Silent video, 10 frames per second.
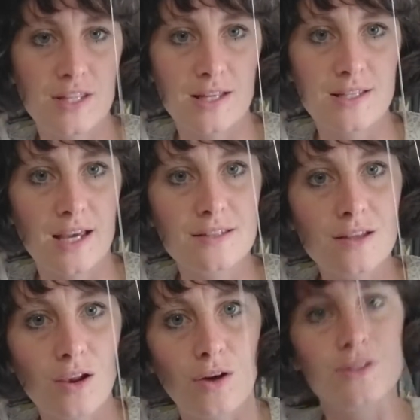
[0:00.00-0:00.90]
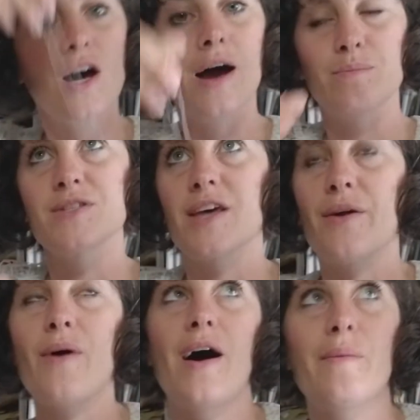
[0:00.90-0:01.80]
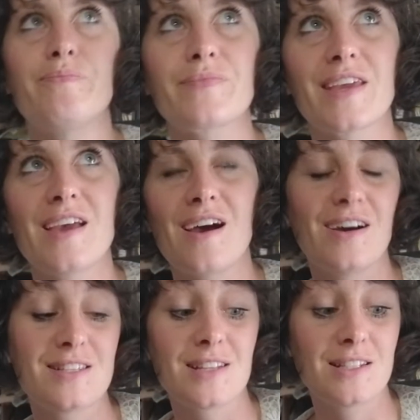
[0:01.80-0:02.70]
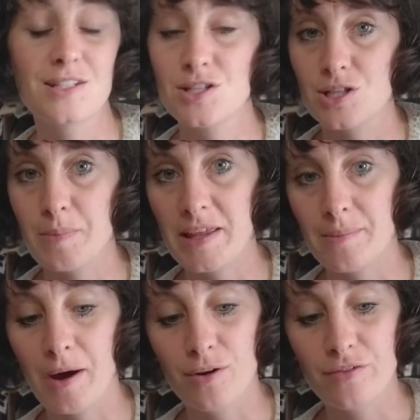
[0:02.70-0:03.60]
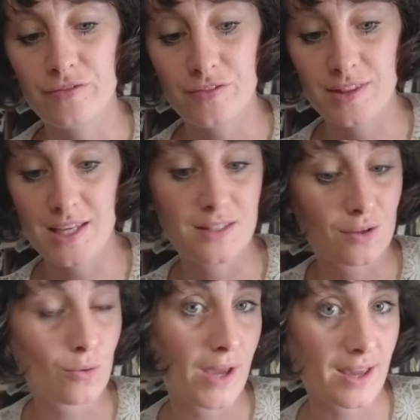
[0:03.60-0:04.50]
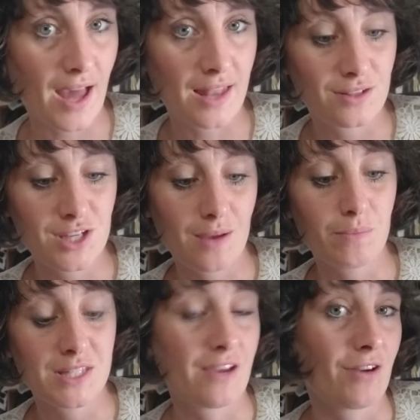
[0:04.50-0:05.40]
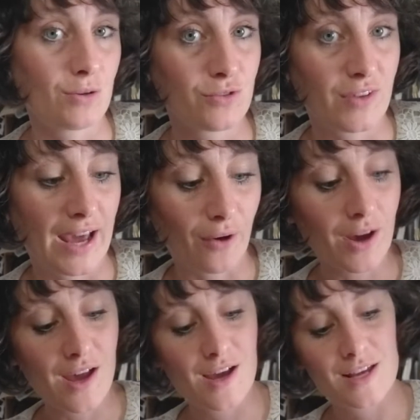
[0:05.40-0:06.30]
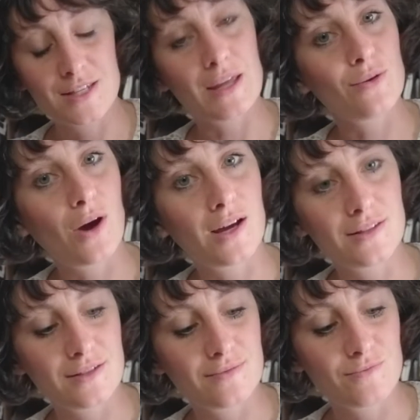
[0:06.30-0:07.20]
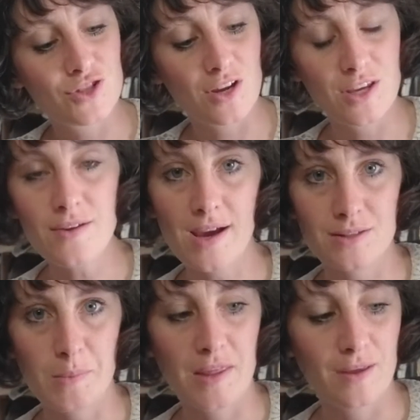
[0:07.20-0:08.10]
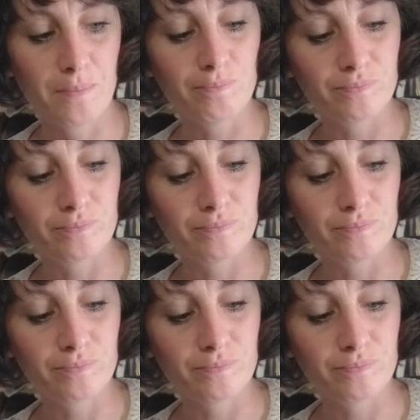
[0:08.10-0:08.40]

that takes a long time, so I decided to just make them out of these quick and cheap materials for now. So I thought I'd show you how to make them.